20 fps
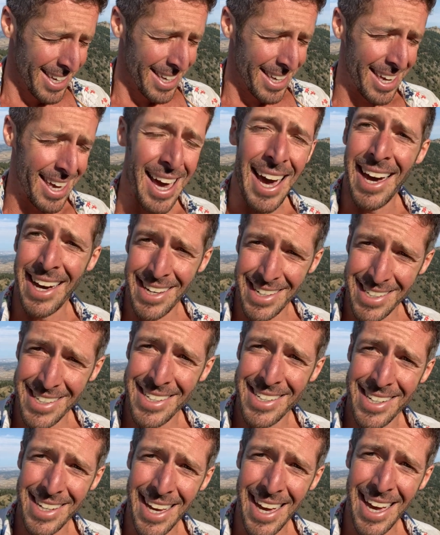Yeah,
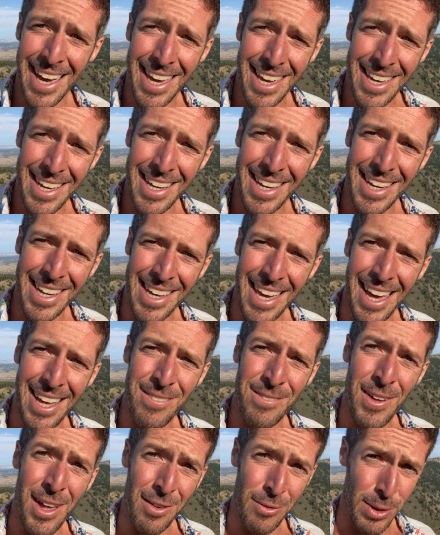I got
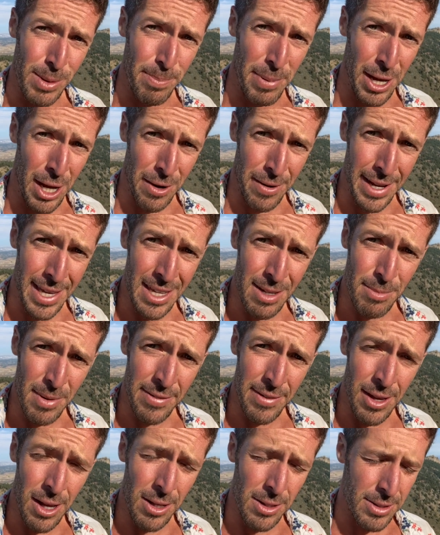involved with Purium.
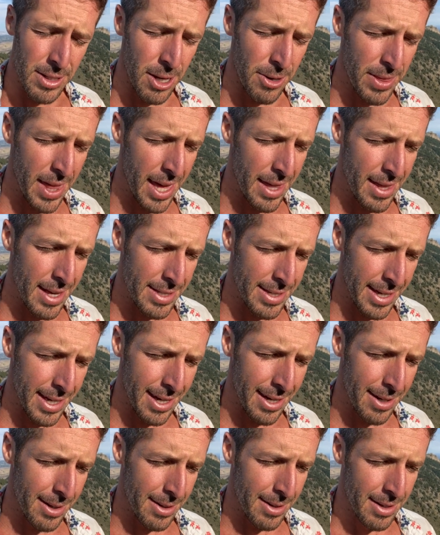If y'all don't know that, that's like
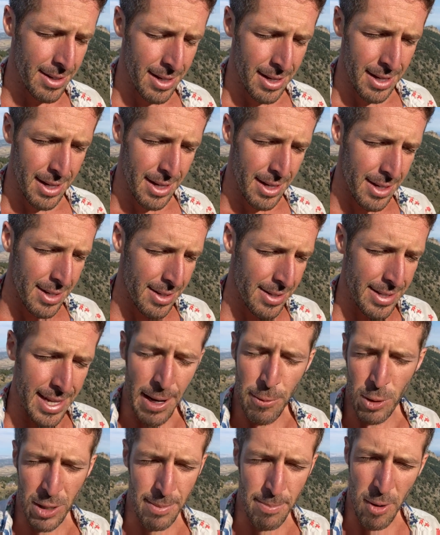a
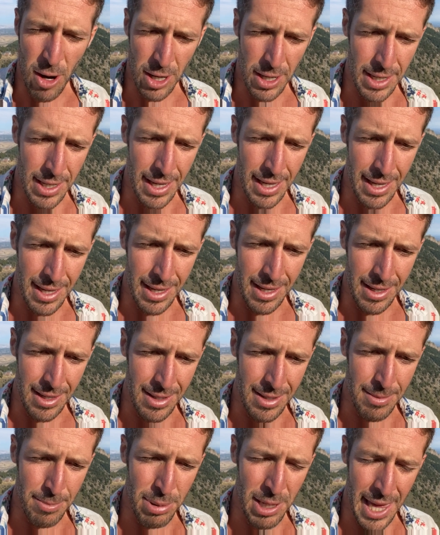network
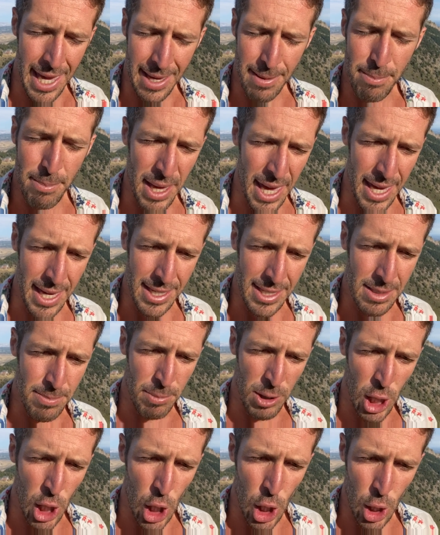marketing, plant-based,
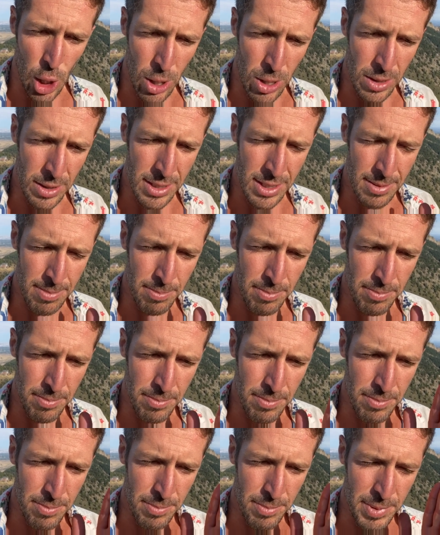pure
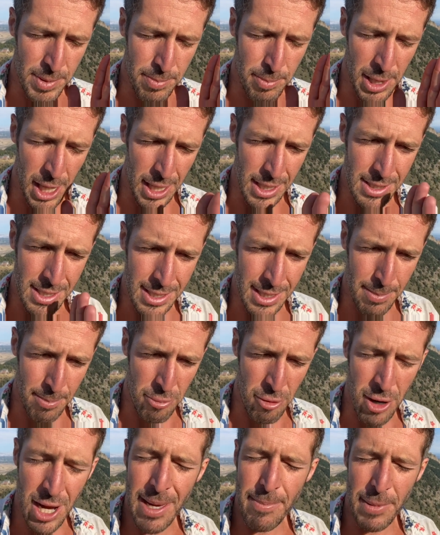plus
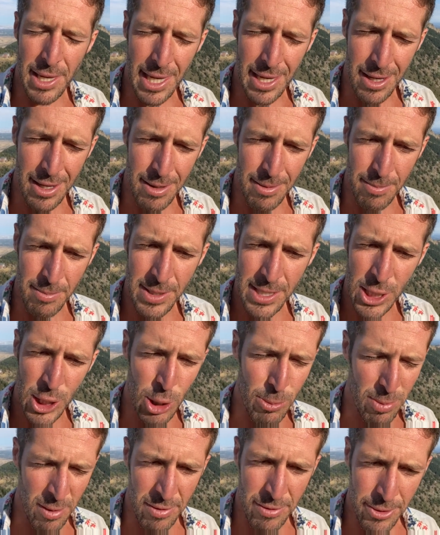premium
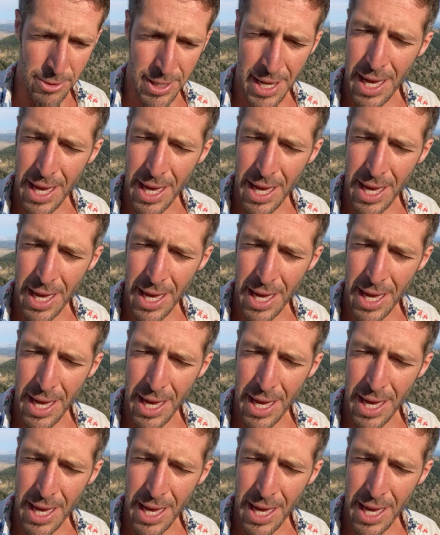superfood